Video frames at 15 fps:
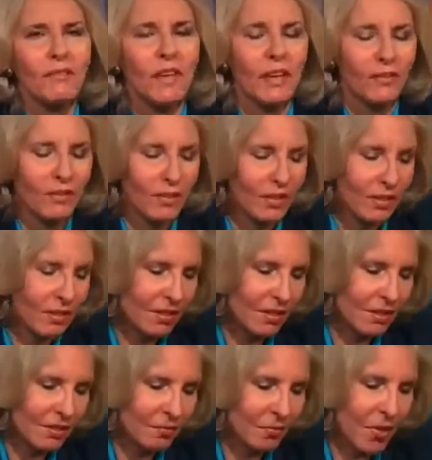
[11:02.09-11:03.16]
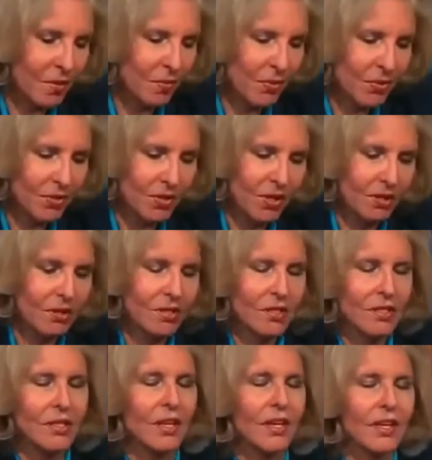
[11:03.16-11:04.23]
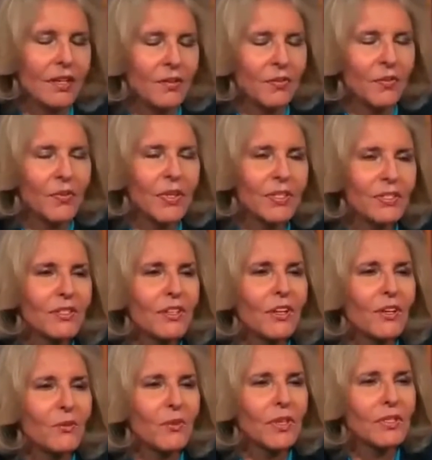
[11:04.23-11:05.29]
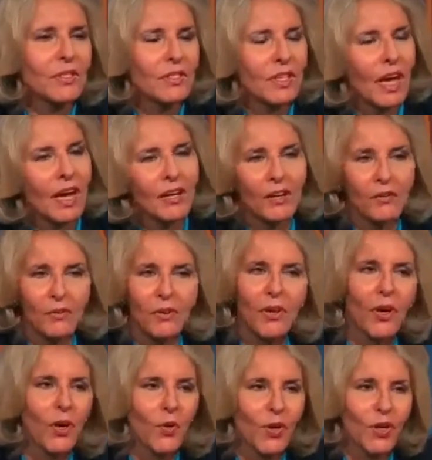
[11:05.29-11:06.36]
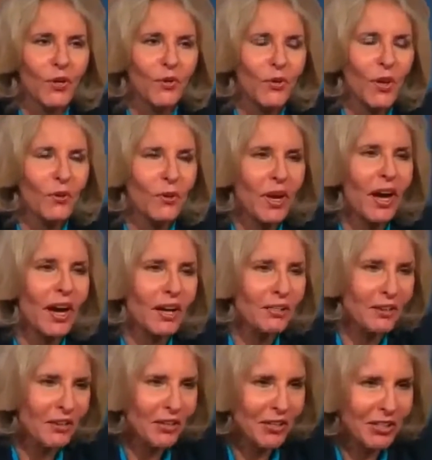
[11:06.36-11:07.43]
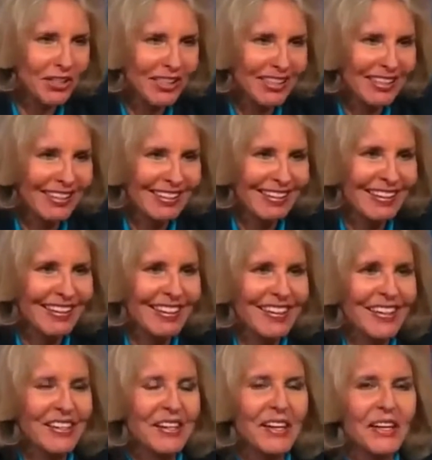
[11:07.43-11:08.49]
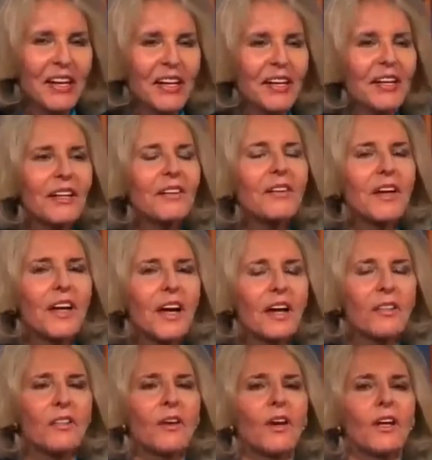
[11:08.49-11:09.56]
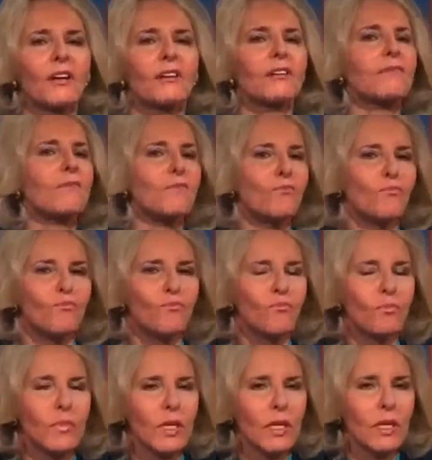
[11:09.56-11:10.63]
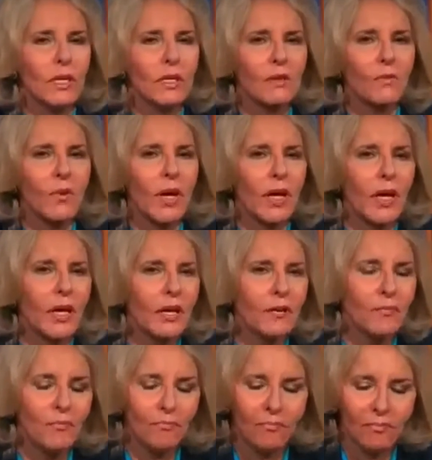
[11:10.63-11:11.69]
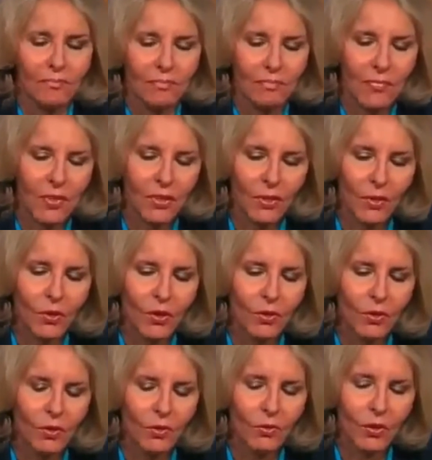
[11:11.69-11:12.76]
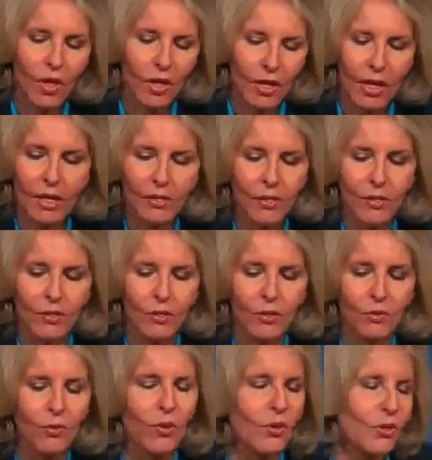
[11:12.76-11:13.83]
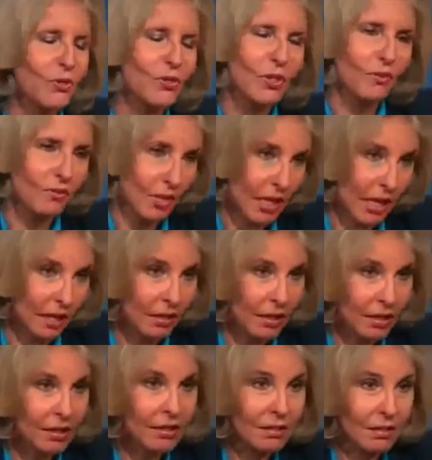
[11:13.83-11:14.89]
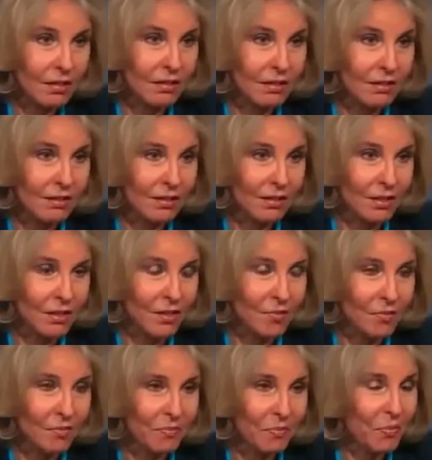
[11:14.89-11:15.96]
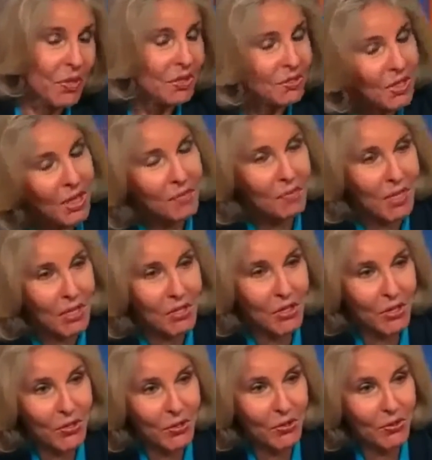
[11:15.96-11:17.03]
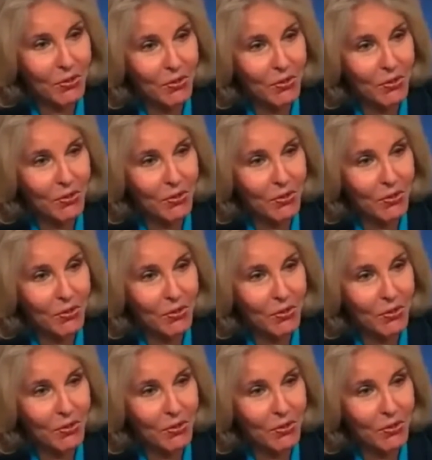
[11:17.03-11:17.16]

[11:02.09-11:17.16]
favorite uh, bumper stickers I once saw was, I don't know and you don't either. Uh, and I, I thought, in a way, you know, I guess you call yourself an atheist um, what does that mean to you?